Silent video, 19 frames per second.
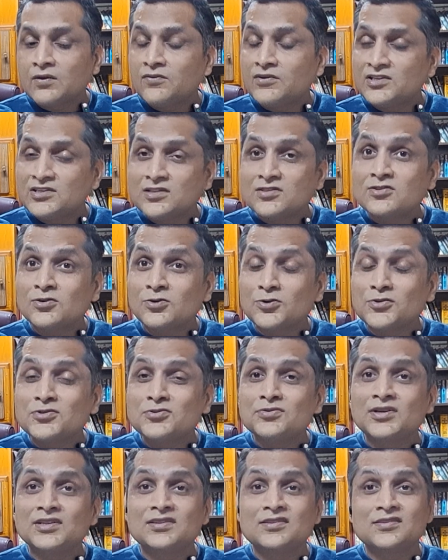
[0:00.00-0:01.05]
which is close
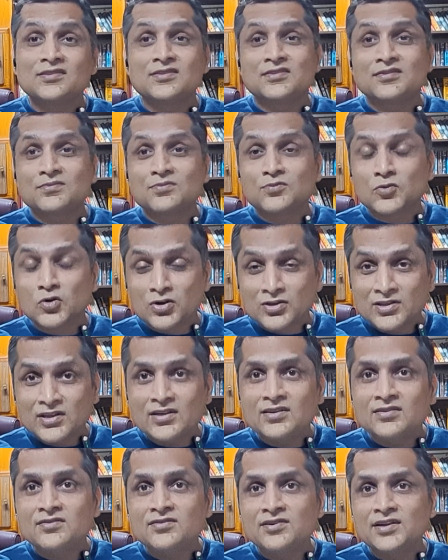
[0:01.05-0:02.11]
to a more
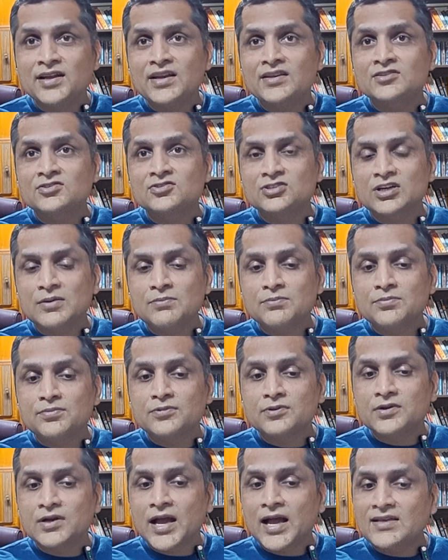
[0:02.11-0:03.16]
than a 3x jump
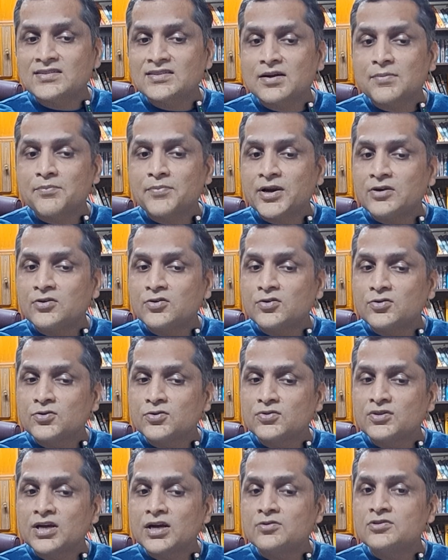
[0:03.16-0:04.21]
as compared to
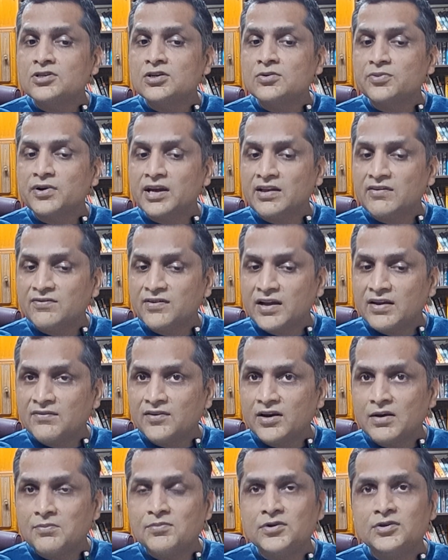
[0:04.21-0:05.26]
2025
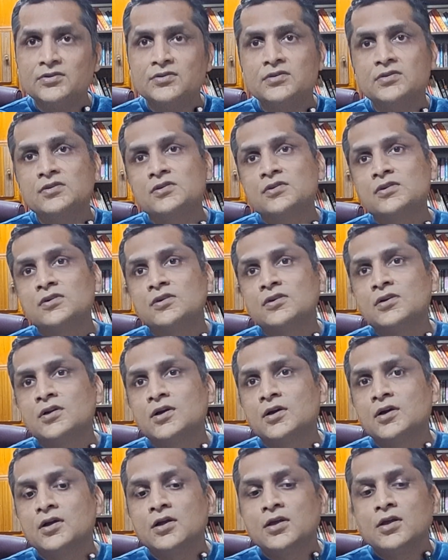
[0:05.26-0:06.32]
number.
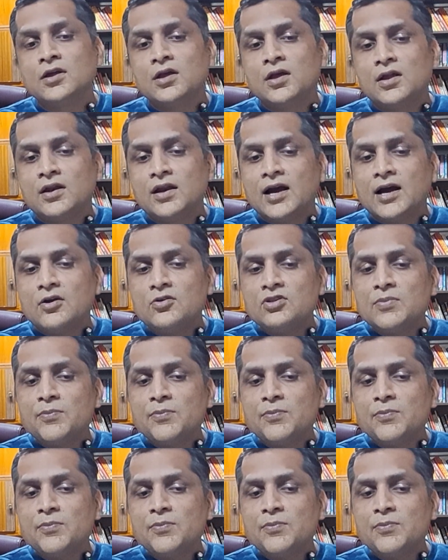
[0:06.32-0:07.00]
Now